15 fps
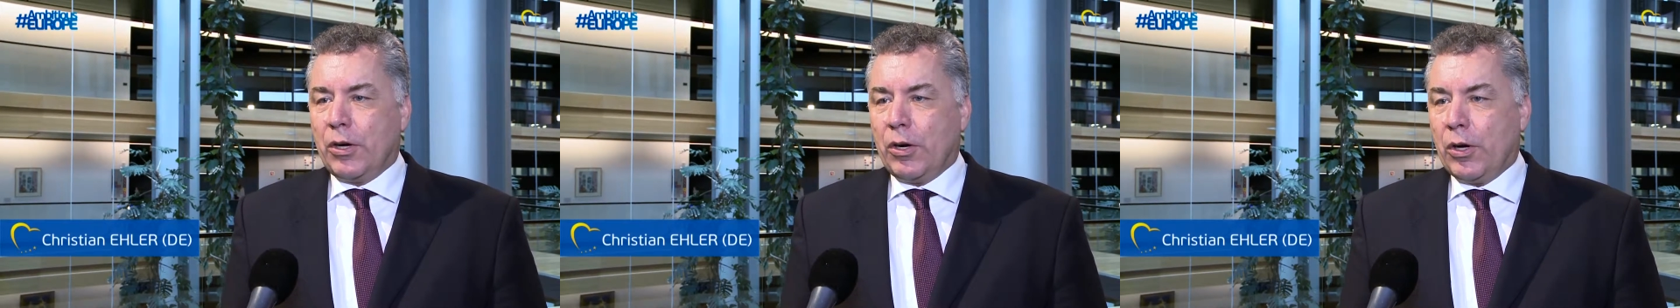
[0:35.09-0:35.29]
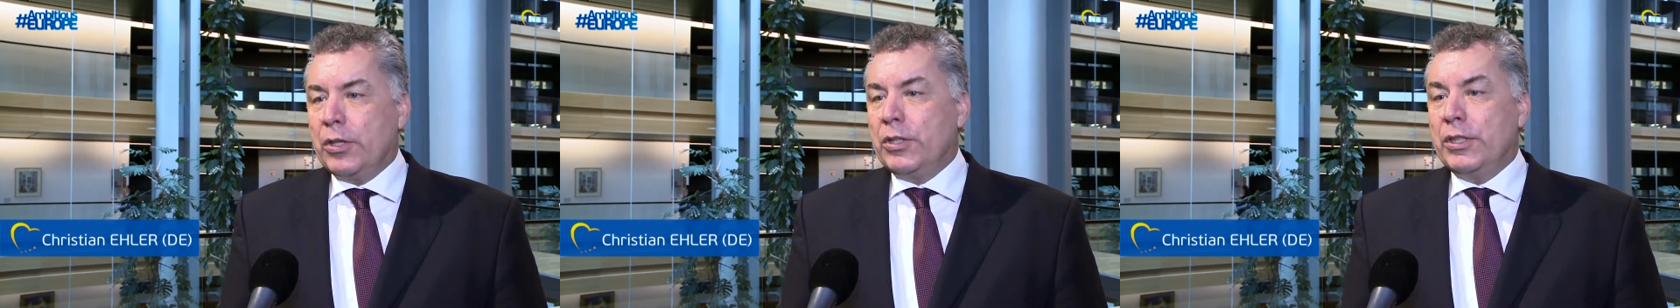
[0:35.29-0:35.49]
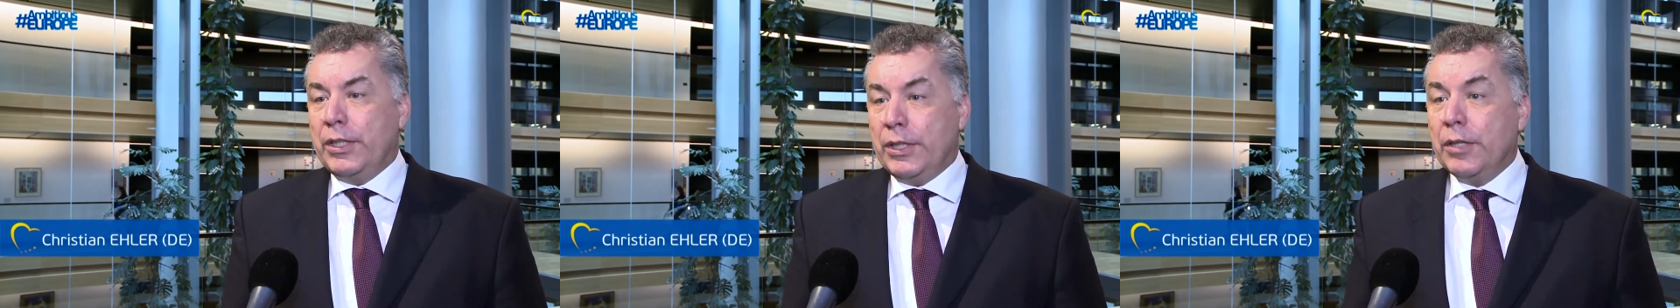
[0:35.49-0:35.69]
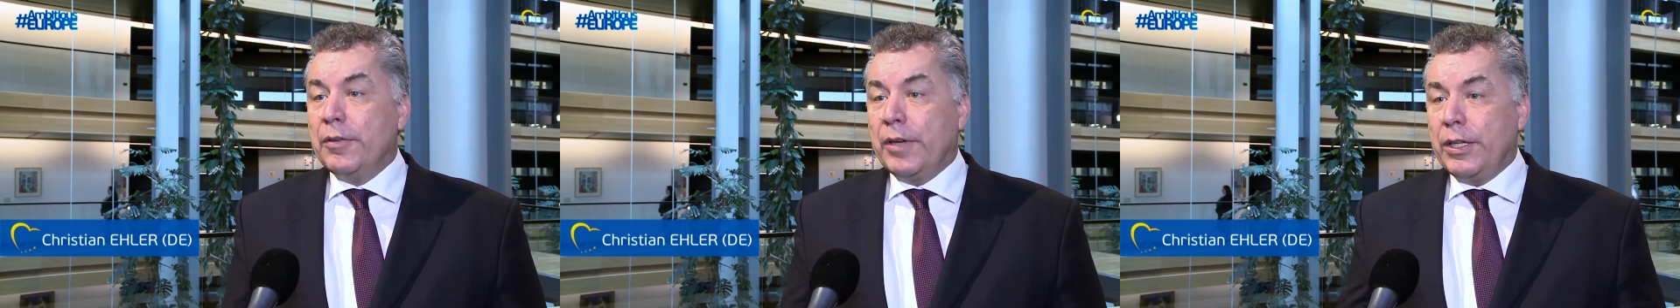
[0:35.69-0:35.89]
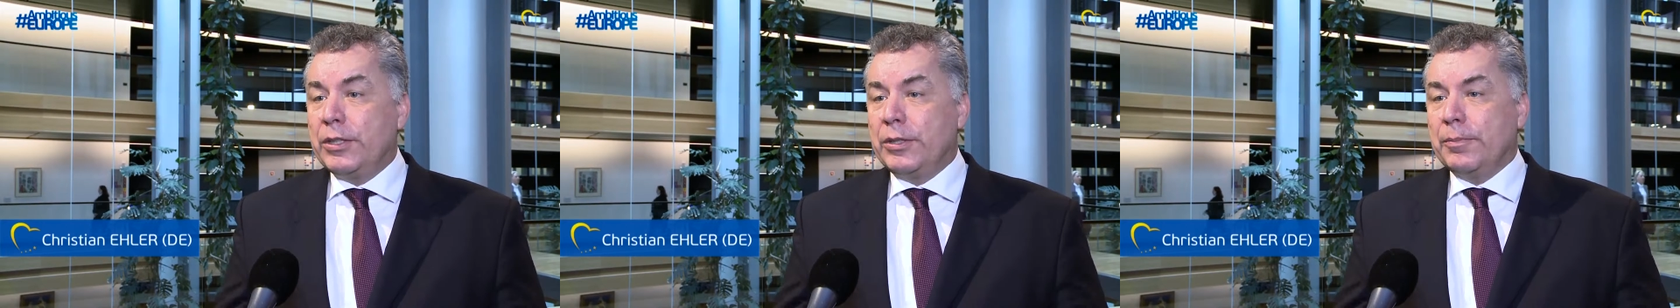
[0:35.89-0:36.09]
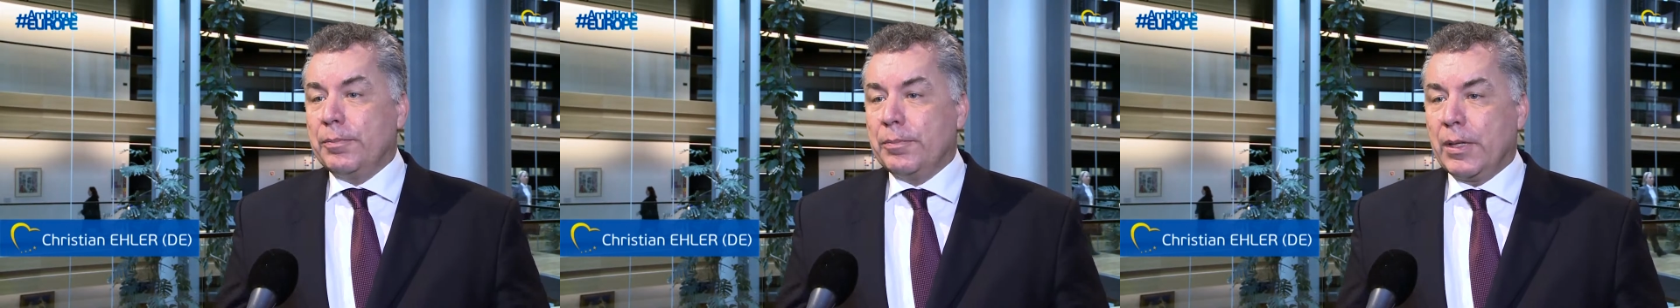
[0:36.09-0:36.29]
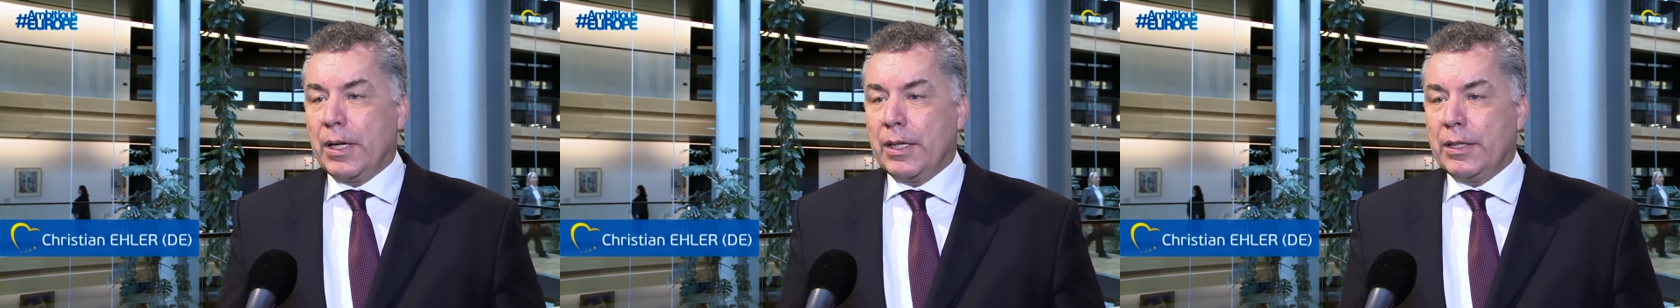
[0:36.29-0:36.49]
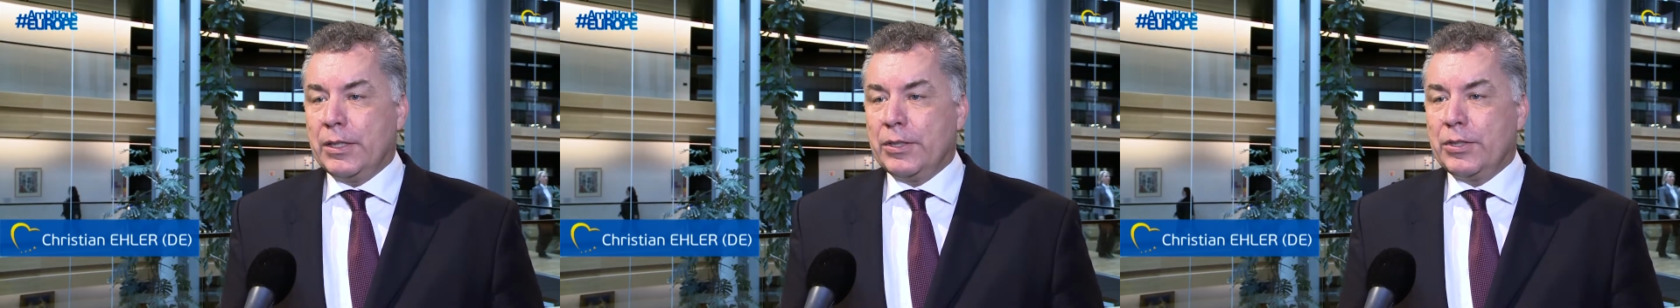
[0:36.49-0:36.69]
on innovation,
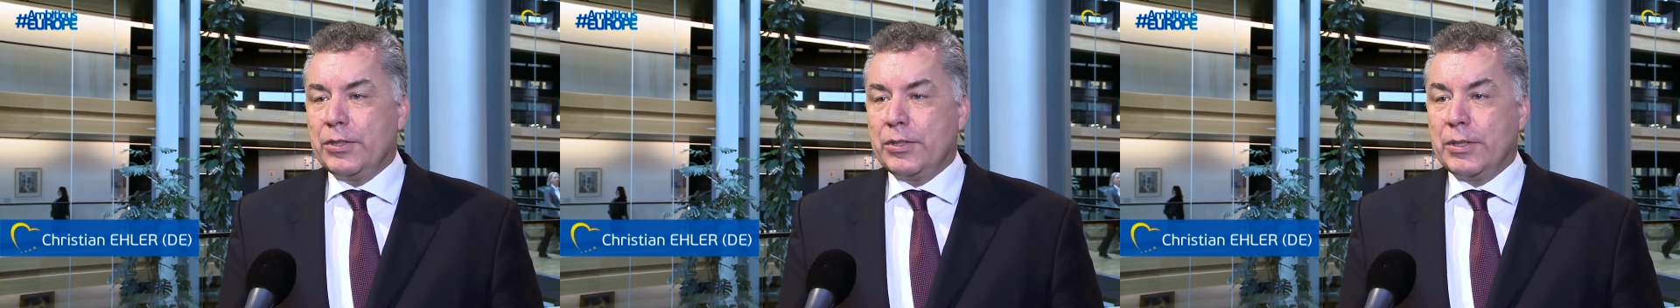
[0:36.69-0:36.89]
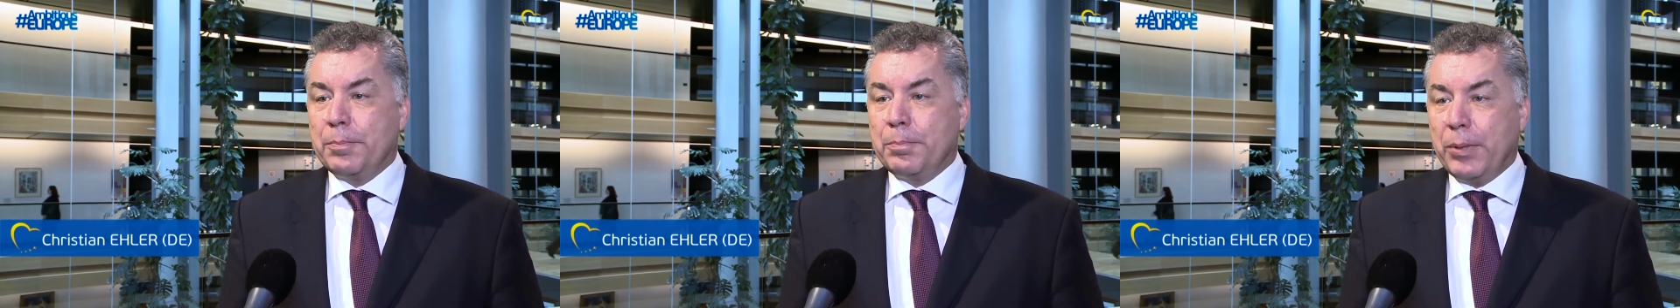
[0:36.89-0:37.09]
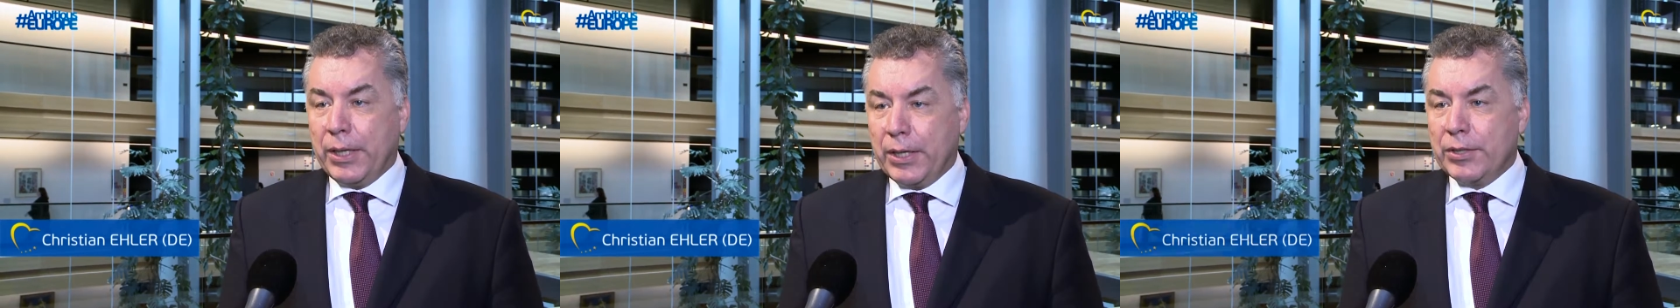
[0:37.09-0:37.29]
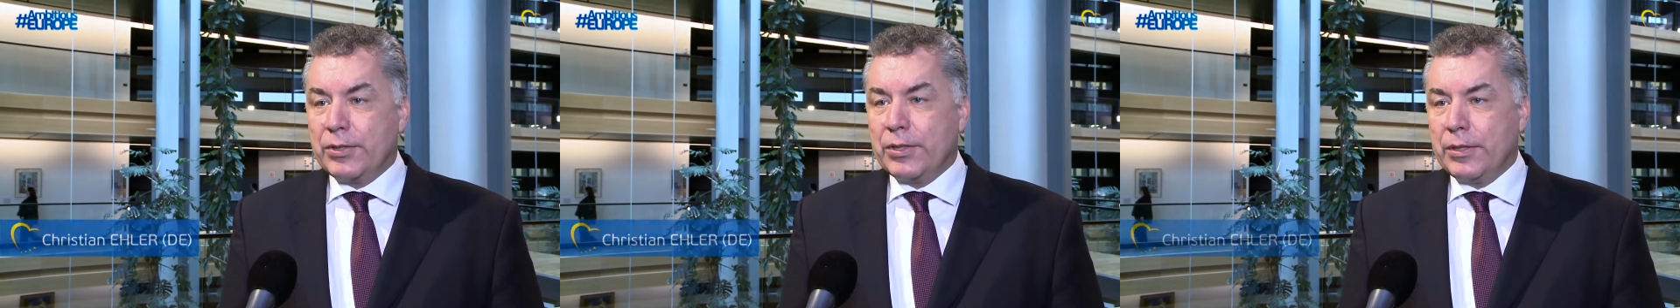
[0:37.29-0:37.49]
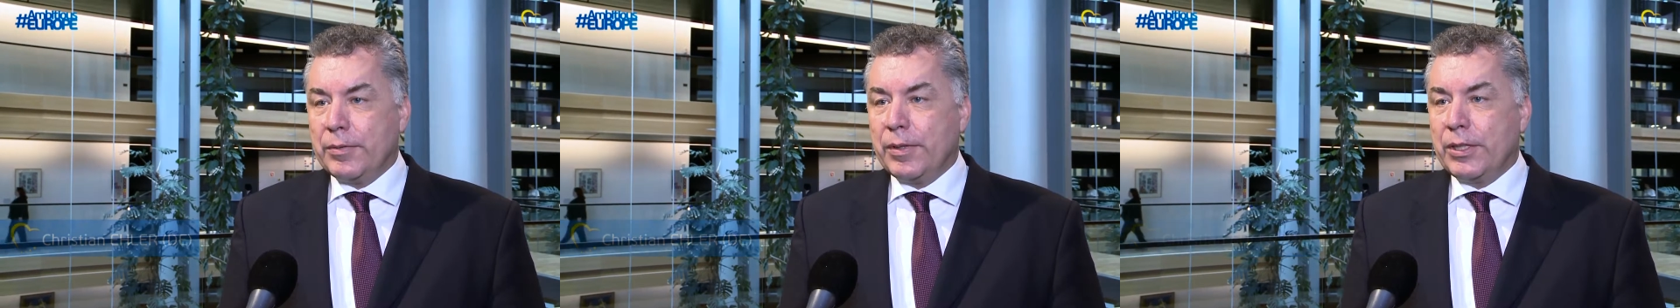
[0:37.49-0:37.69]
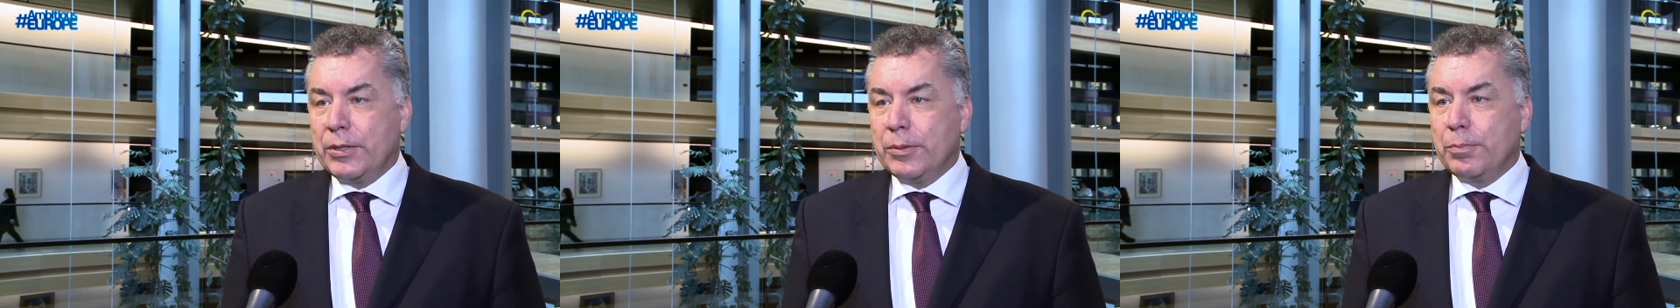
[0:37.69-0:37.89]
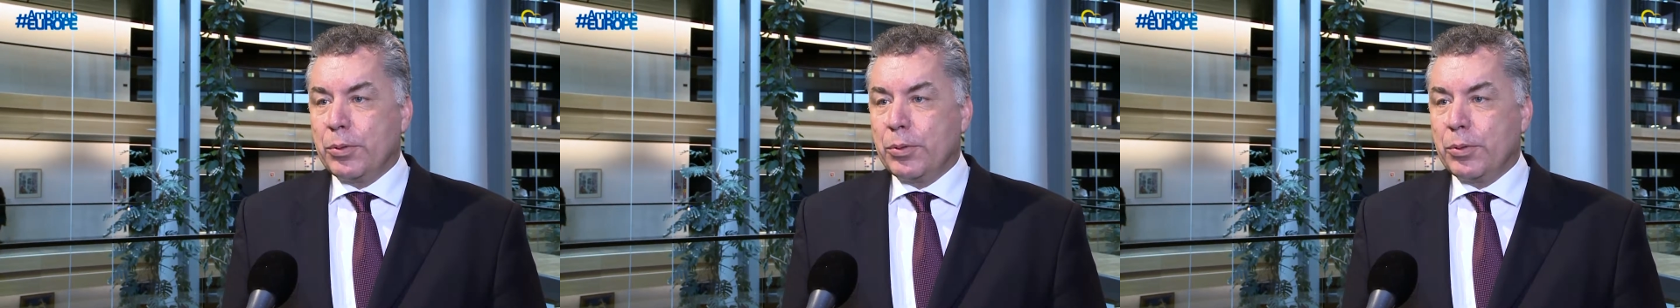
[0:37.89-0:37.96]
and this is the biggest innovation